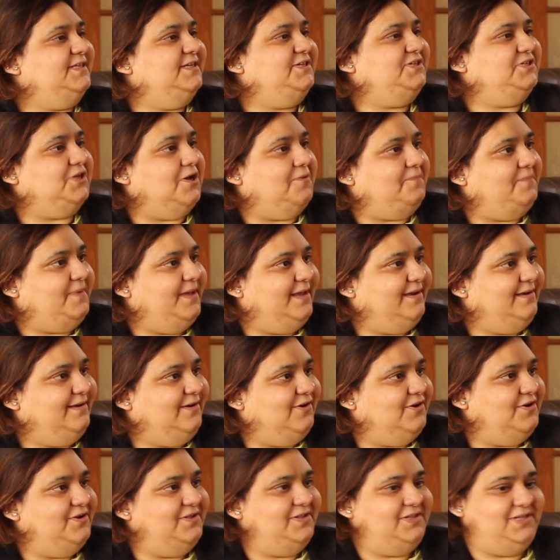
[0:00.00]
the topic
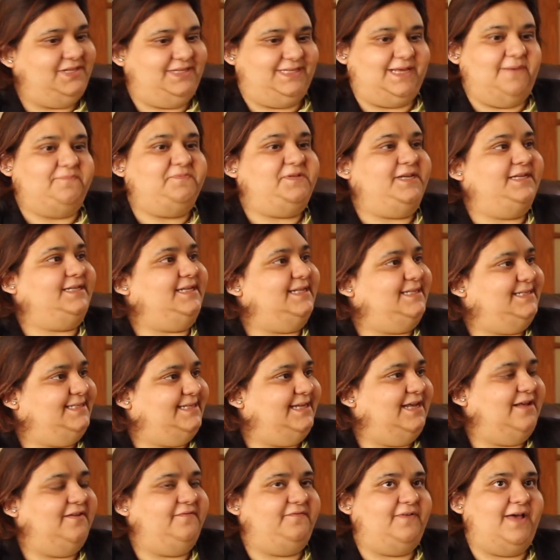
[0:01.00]
or the subject
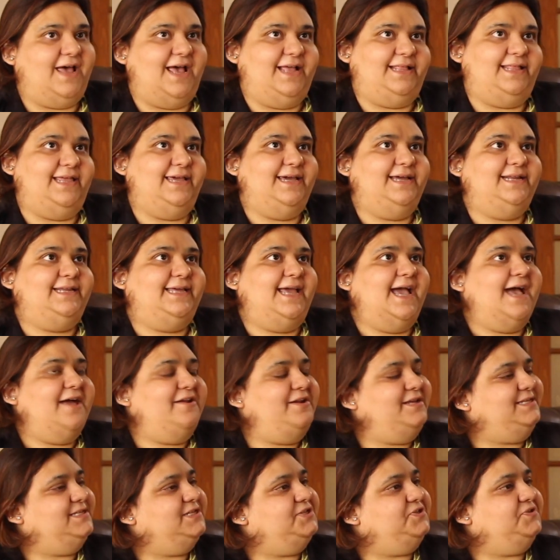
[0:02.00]
itself, I think it
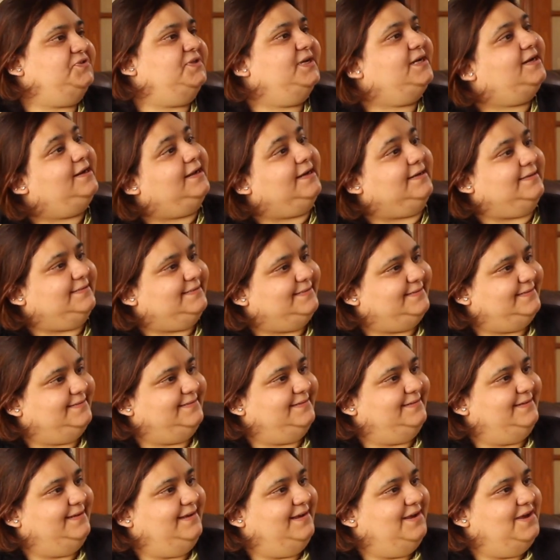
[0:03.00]
carries into the class.
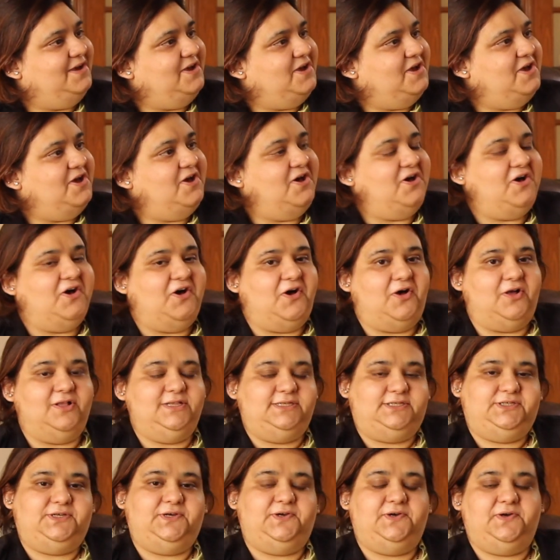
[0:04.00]

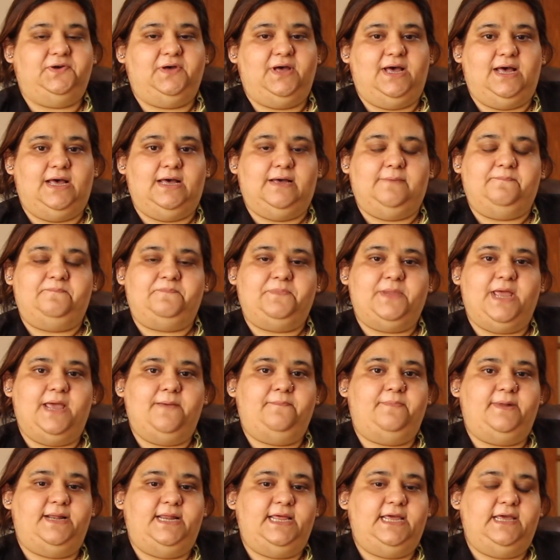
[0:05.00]
Also, I
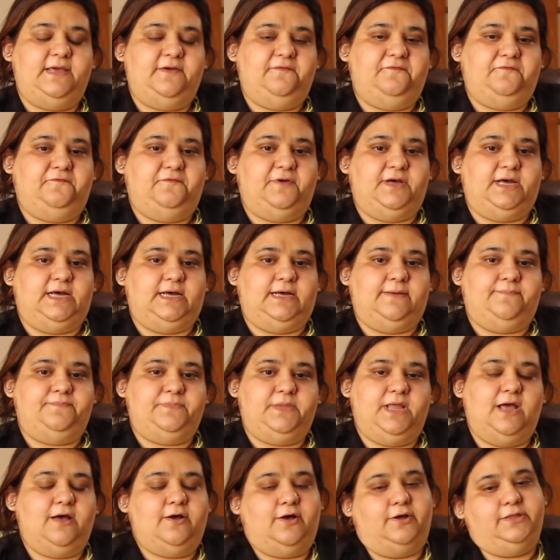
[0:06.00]
believe
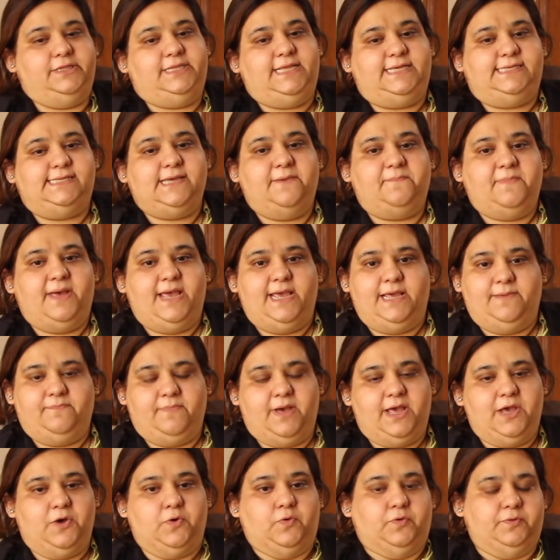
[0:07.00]
these are
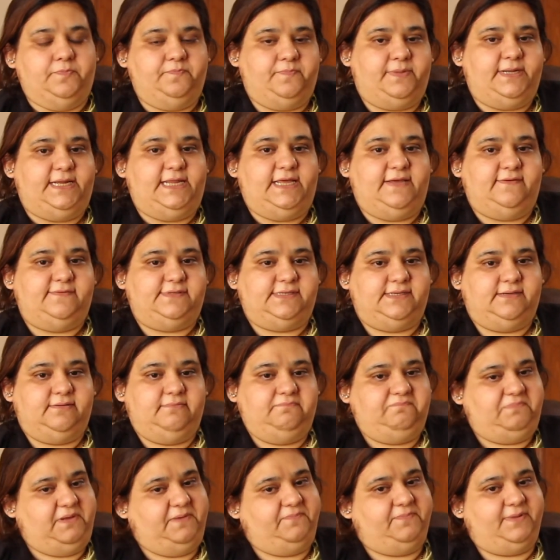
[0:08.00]
my own beliefs.
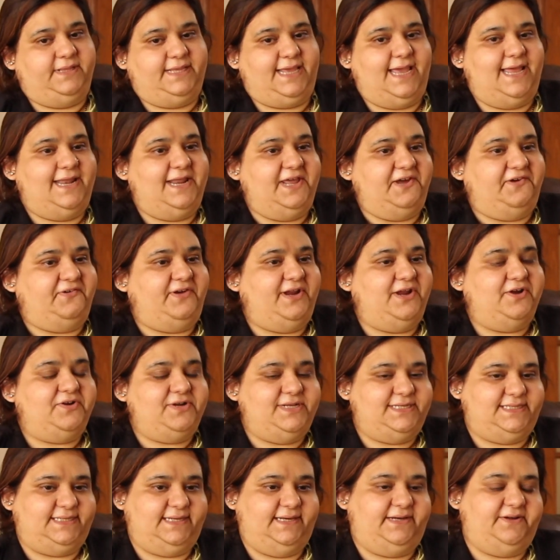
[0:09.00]
People can agree or
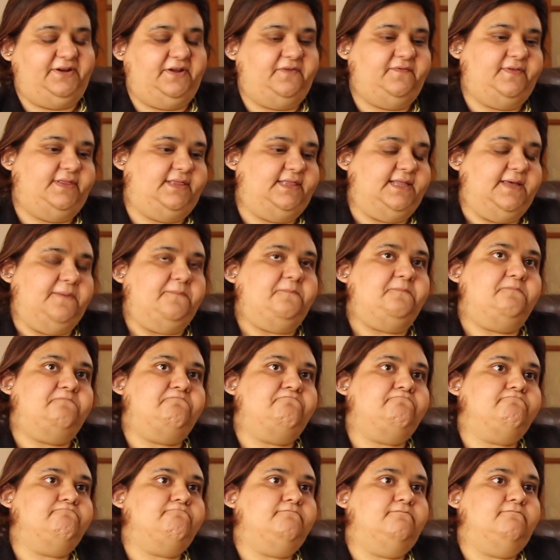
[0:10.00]
disagree with them.
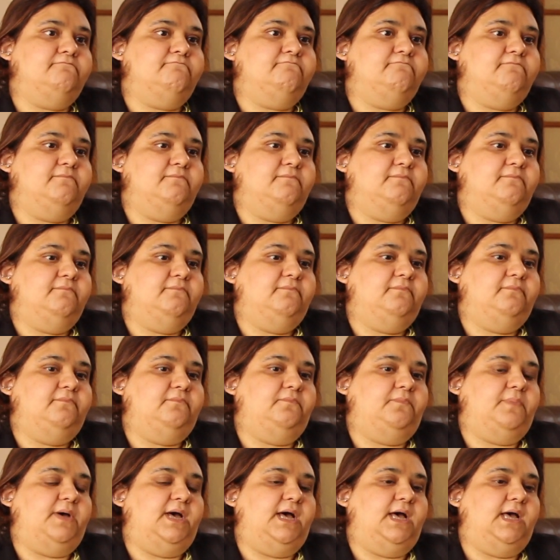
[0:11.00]

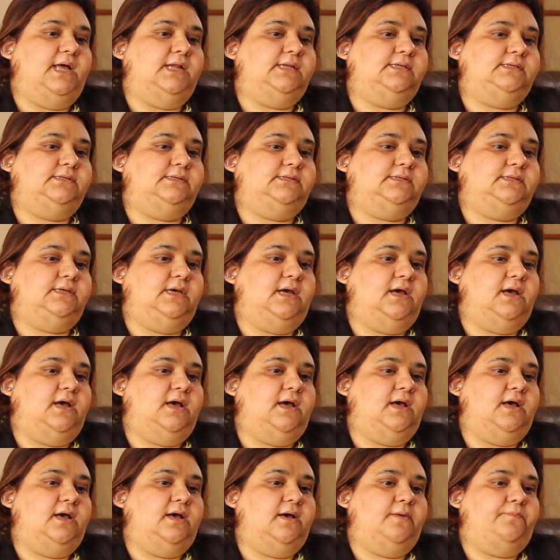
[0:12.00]
But
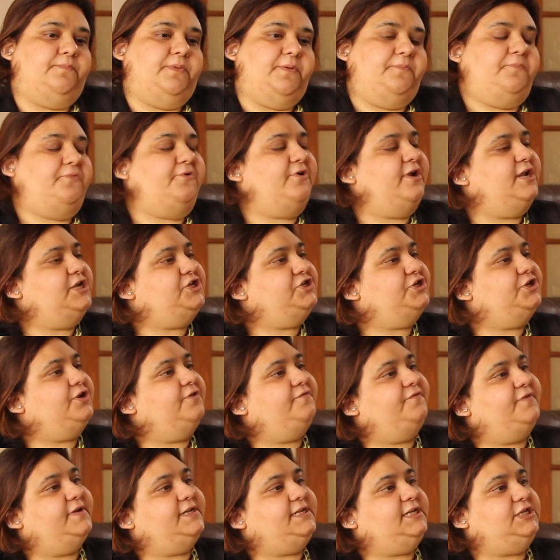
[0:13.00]
preparation
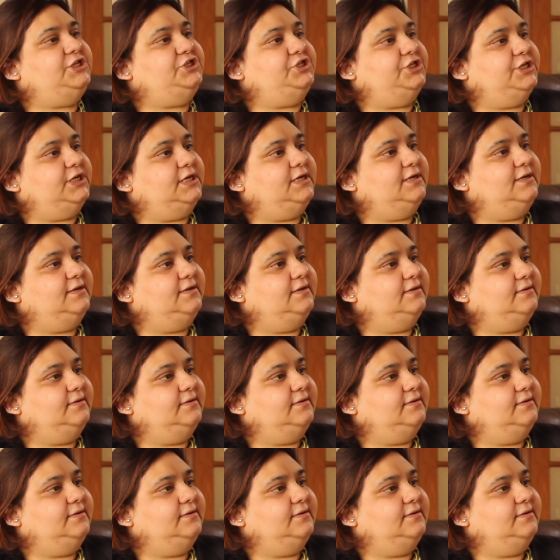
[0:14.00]
of a teacher